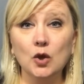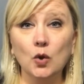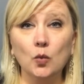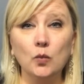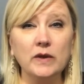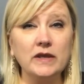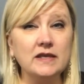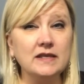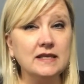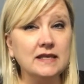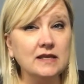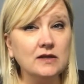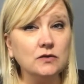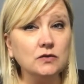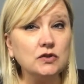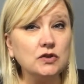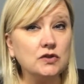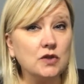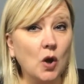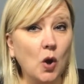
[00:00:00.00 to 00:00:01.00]
we yield
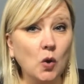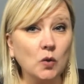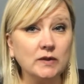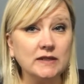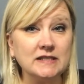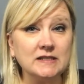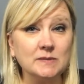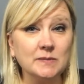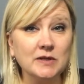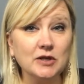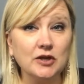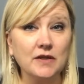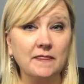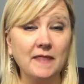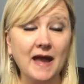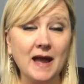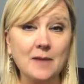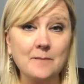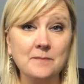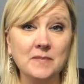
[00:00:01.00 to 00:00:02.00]
to the Holy Spirit,
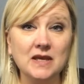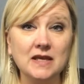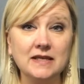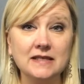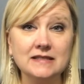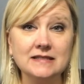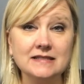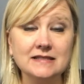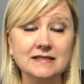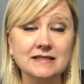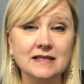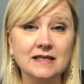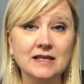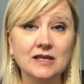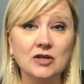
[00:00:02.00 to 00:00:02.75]
that means